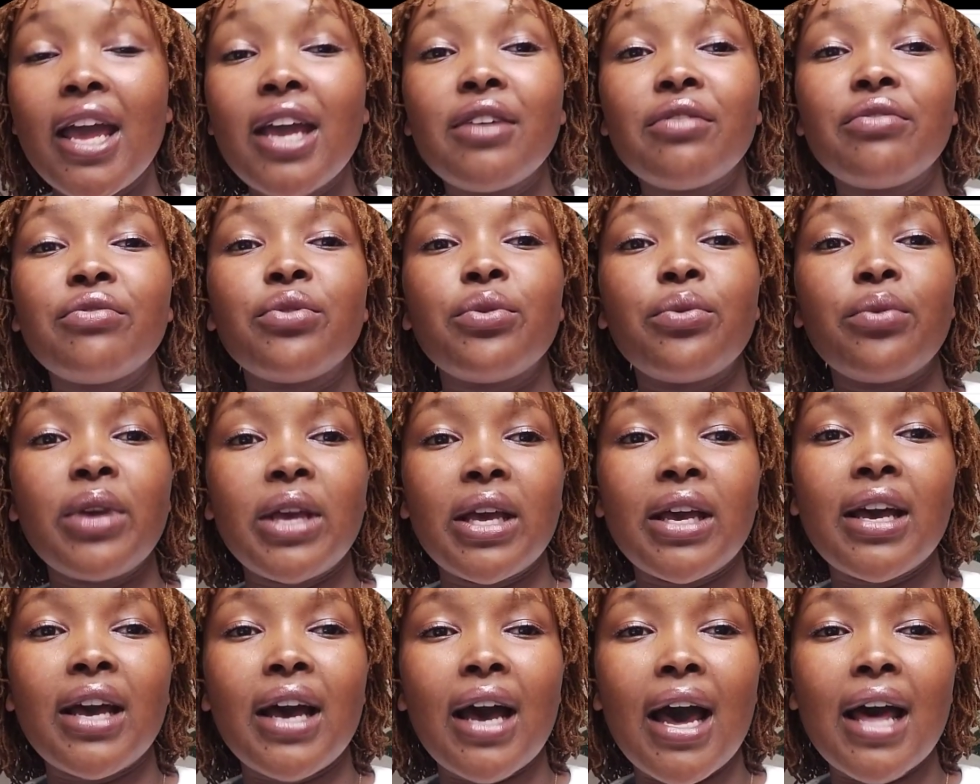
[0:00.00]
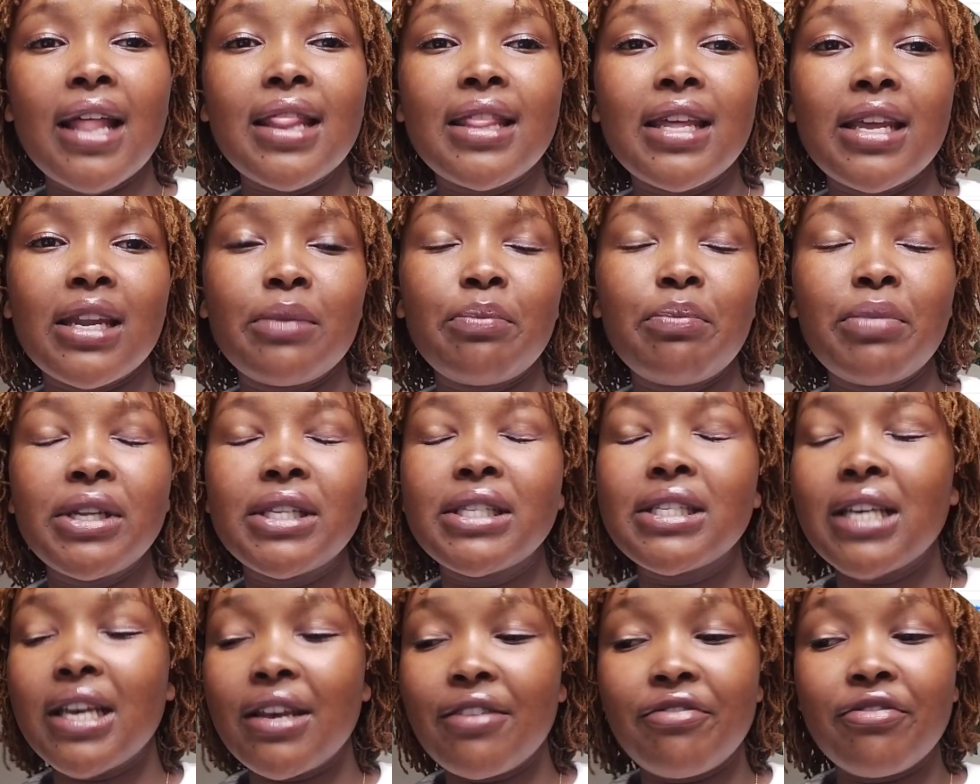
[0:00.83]
every week and they
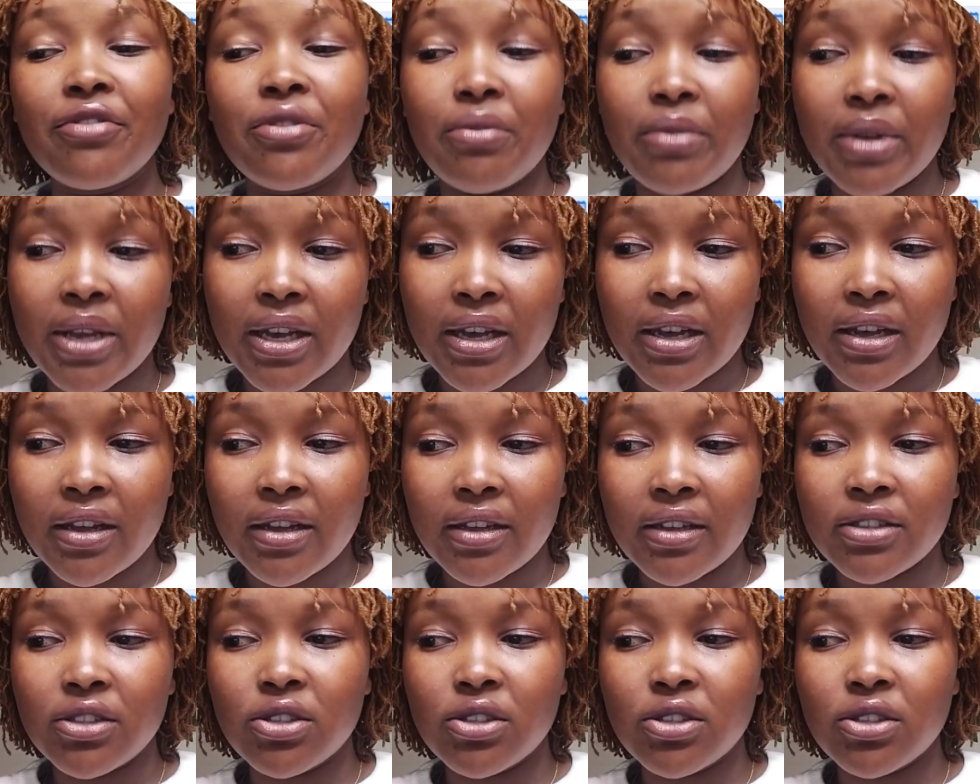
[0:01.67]
repeat every week.